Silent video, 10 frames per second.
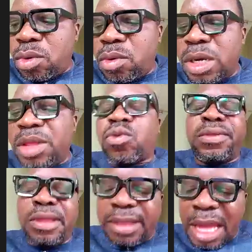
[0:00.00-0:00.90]
the school
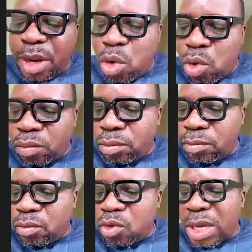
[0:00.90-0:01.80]
system alone.
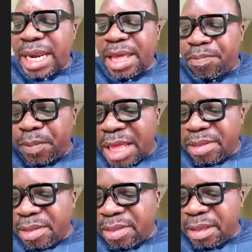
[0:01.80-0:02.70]
We can experience
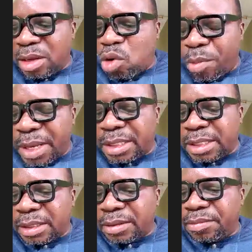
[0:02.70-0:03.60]
this in the community
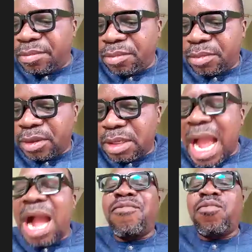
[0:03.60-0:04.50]

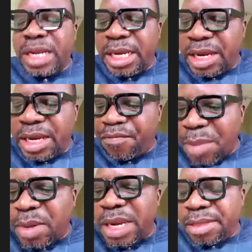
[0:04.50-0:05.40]
and within the
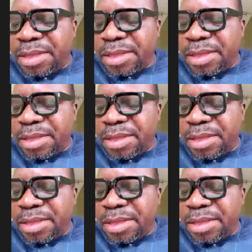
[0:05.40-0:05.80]
family system.